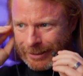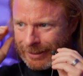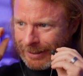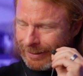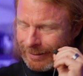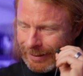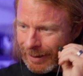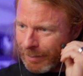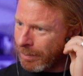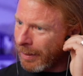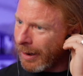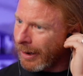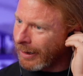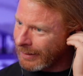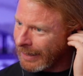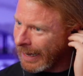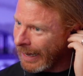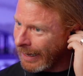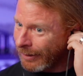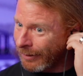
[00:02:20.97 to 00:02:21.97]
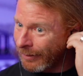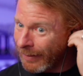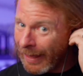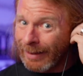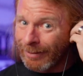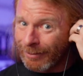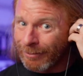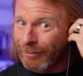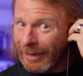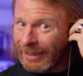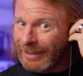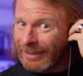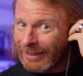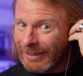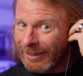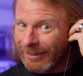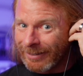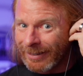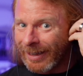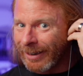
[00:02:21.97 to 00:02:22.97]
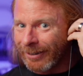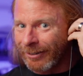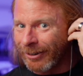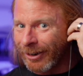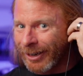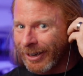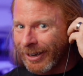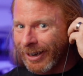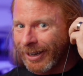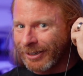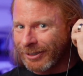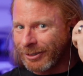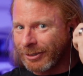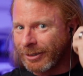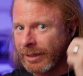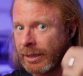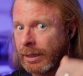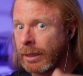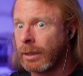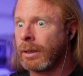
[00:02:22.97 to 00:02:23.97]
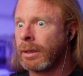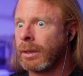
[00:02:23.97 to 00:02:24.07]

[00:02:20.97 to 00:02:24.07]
She's a bartender. That's why she knows how to run a country.